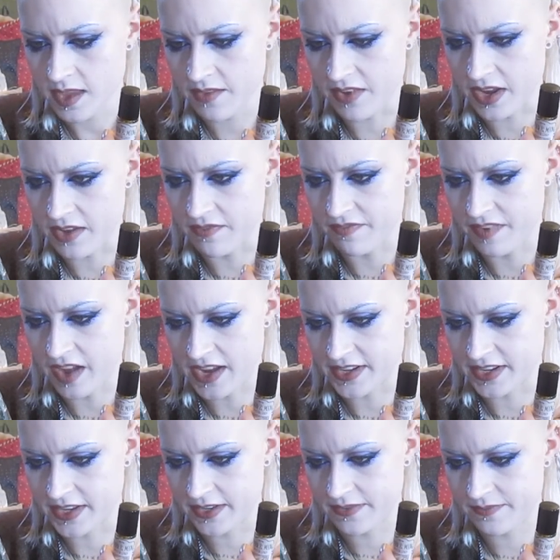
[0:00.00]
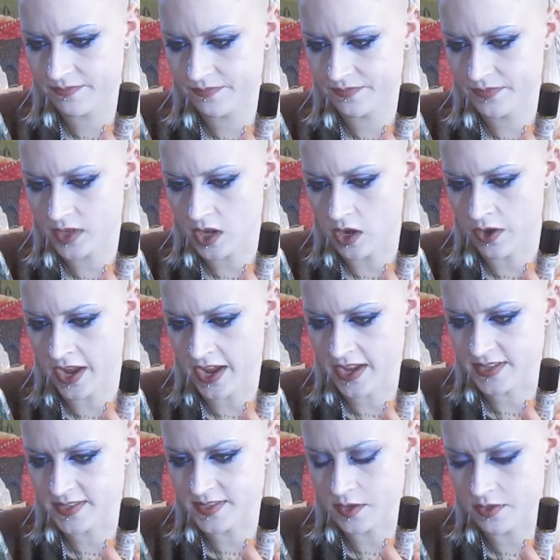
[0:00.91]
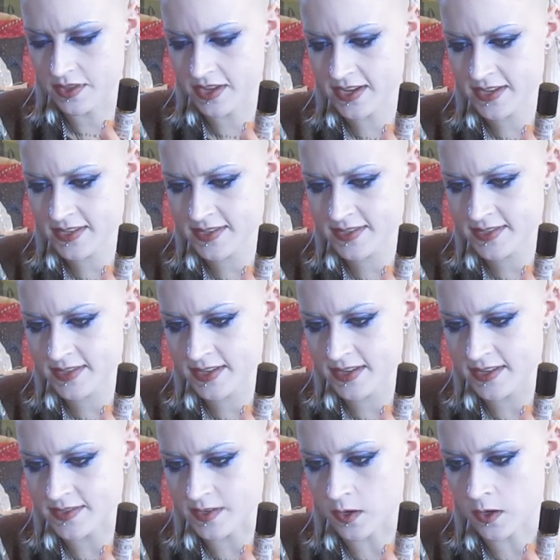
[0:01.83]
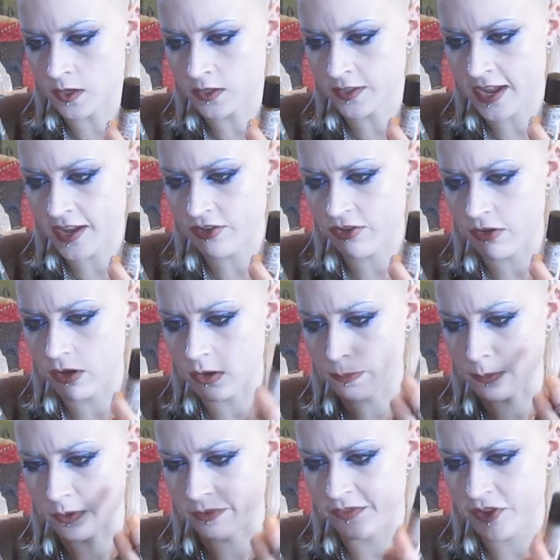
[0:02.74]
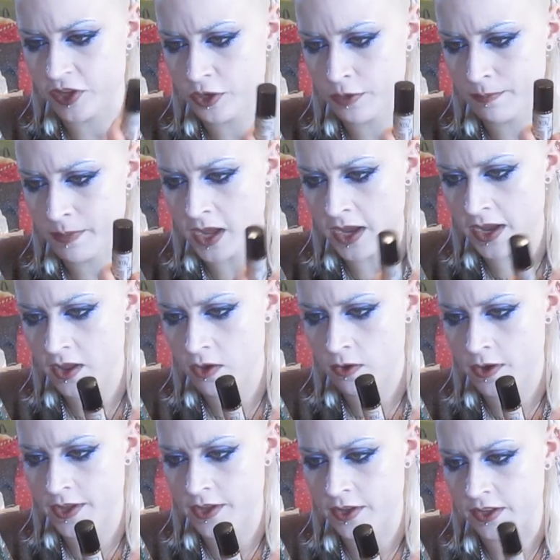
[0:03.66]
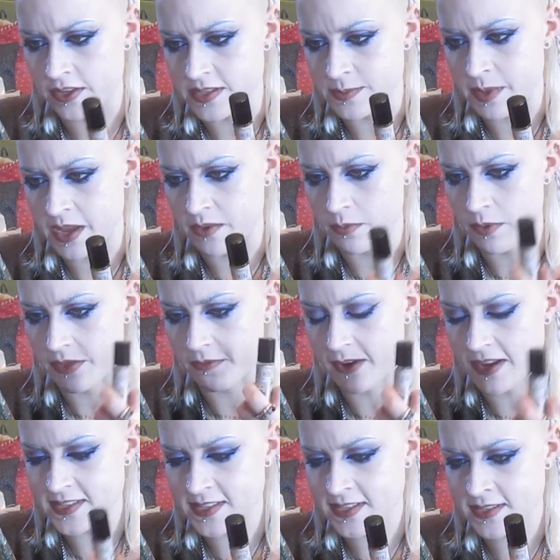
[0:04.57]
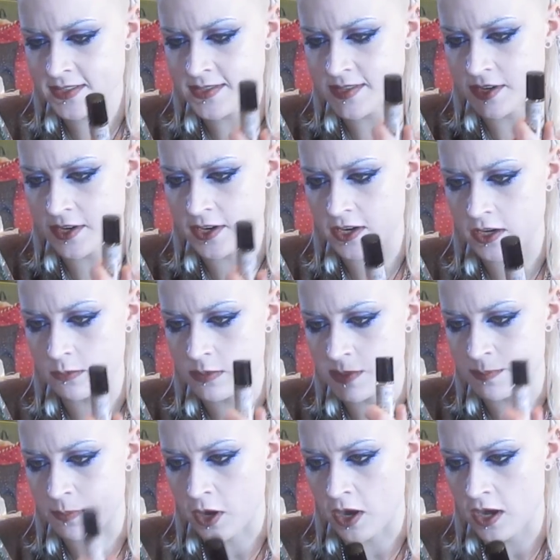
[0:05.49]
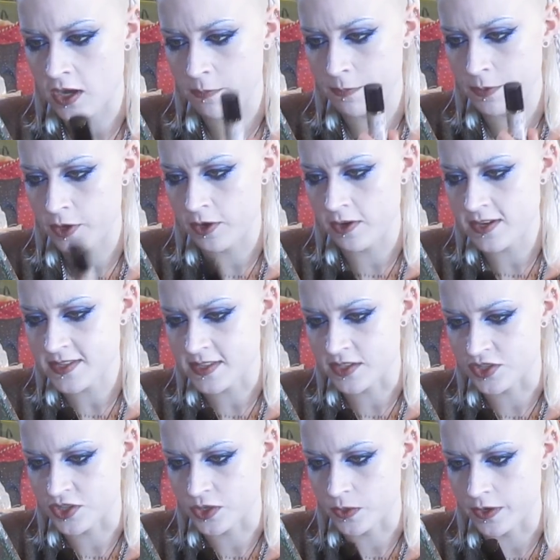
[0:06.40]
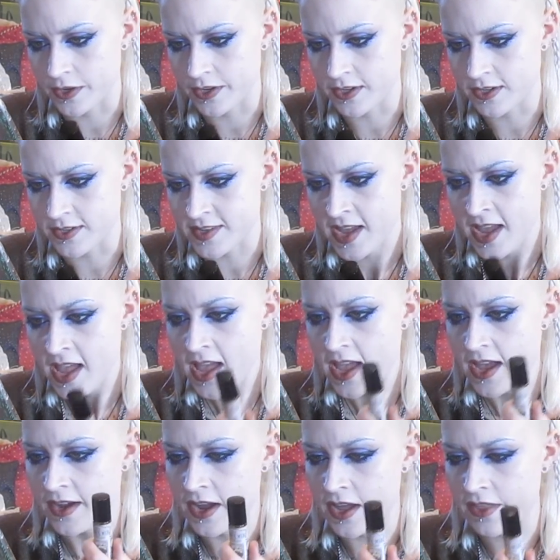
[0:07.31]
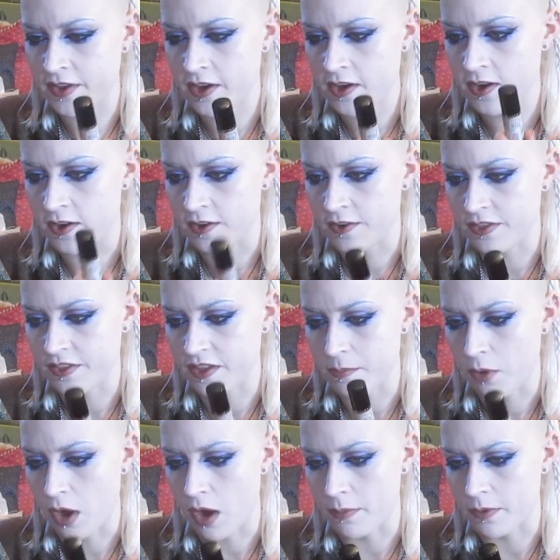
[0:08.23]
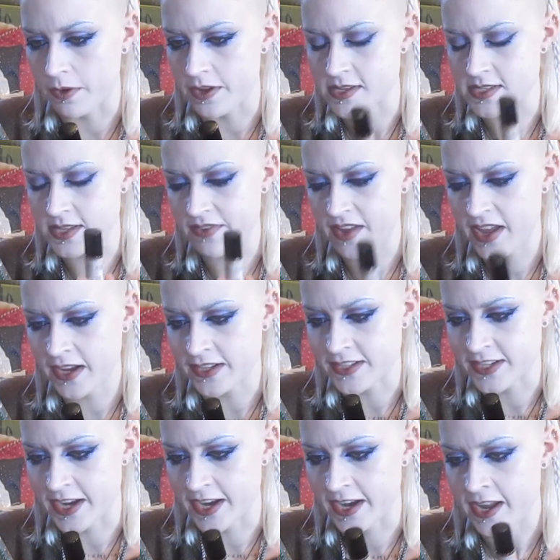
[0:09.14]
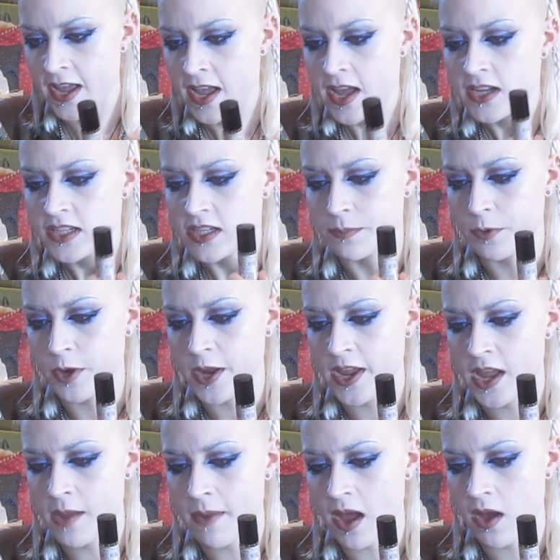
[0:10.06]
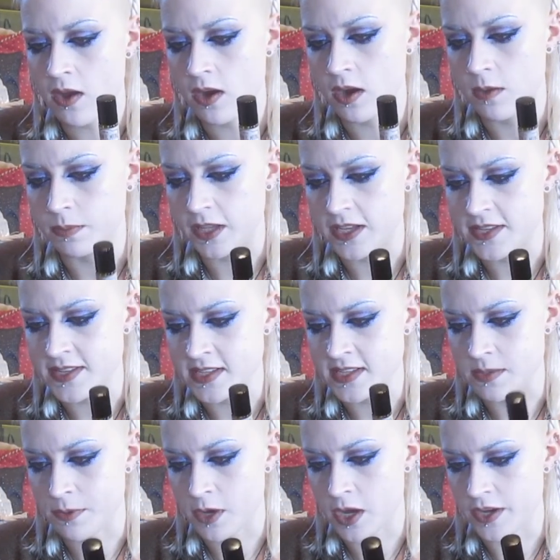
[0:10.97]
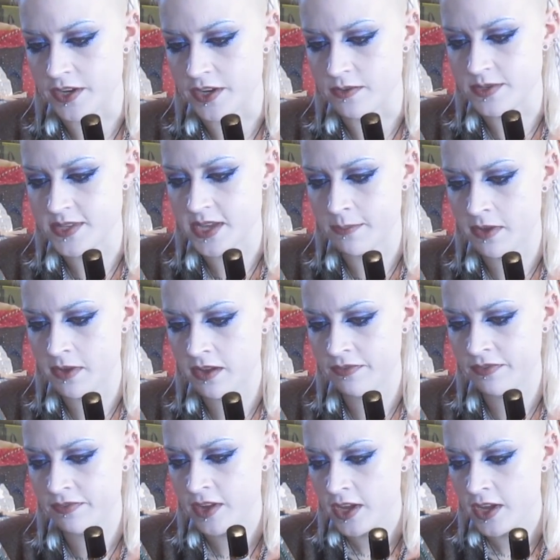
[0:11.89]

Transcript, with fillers: I can find it. Okay, so this is all natural perfume body oil is made with resins, herbs, bark, pure essential oils, and other earthly properties of Hecate to bring about her blessings upon you. Some of